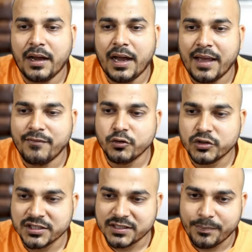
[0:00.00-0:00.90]
I have
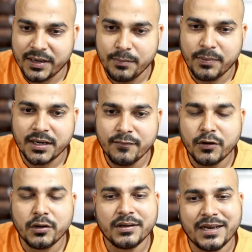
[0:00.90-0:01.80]
used a separate button
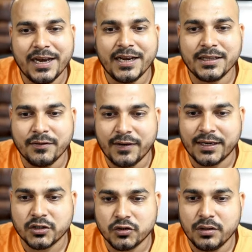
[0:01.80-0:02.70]
for creating the
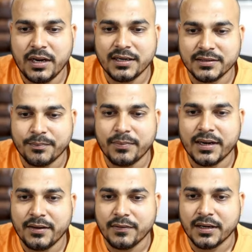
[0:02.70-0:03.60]
vector store and
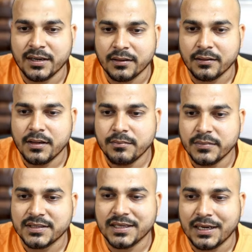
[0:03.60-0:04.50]
separate button
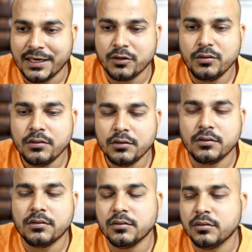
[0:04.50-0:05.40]
basically to
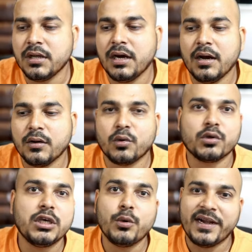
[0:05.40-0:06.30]
do the
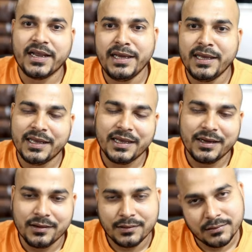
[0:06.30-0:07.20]
Q&A
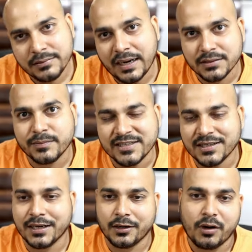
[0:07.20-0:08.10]
that is
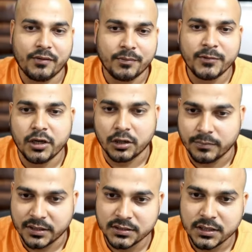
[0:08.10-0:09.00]
basically required from the
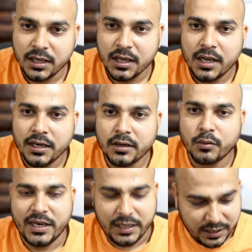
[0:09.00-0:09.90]
documents. Now
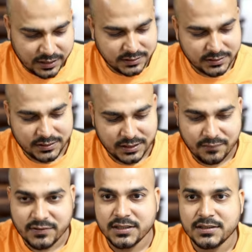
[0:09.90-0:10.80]
quickly, let's
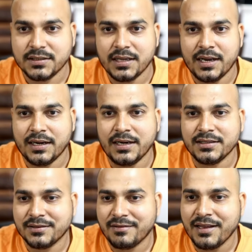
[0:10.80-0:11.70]
save this and
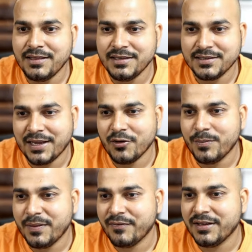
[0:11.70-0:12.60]
let's run this. I
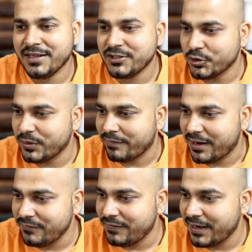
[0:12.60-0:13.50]
hope everything should
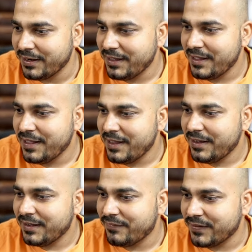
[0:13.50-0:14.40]
run fine.
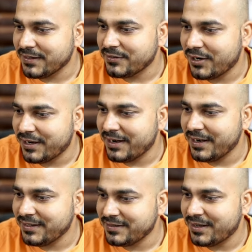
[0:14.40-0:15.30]
If it is not
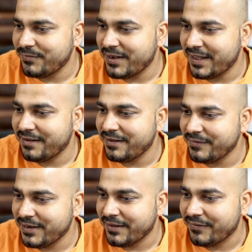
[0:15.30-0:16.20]
running, some error
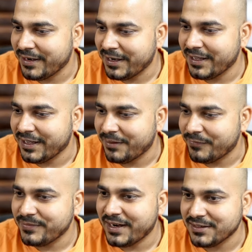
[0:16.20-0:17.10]
will definitely
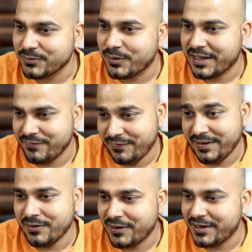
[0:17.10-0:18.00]
come. That is what I
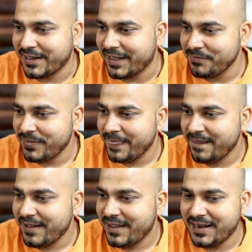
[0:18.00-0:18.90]
feel all the time.
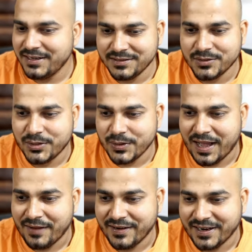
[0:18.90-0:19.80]
And it is good to
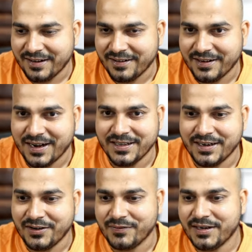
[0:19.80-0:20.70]
have an error at
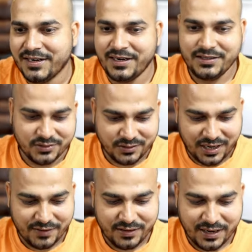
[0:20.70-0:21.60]
the end of the day, right? So
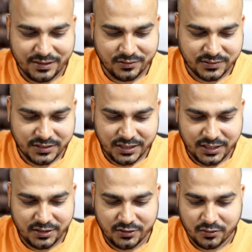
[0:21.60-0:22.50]
I will write
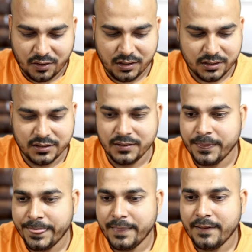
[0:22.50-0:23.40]
cd groq,
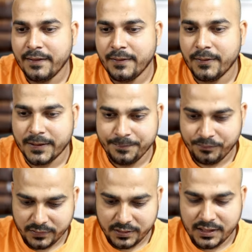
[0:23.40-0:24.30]
okay?
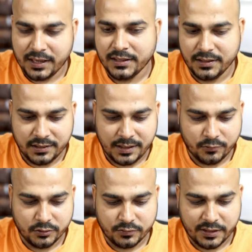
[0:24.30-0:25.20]
And here
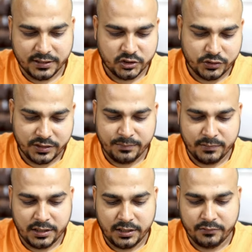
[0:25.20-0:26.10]
I'm going to write
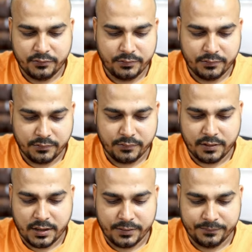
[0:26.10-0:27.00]
streamlit
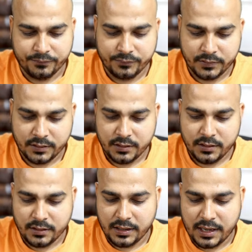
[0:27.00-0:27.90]
run
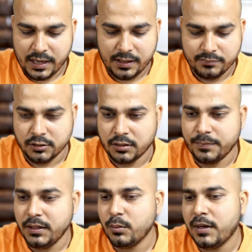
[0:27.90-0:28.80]

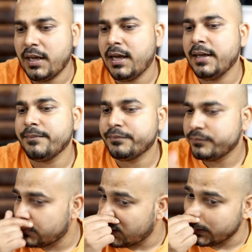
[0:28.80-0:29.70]
app.py.
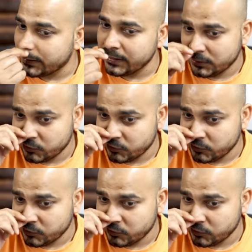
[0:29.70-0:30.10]
I think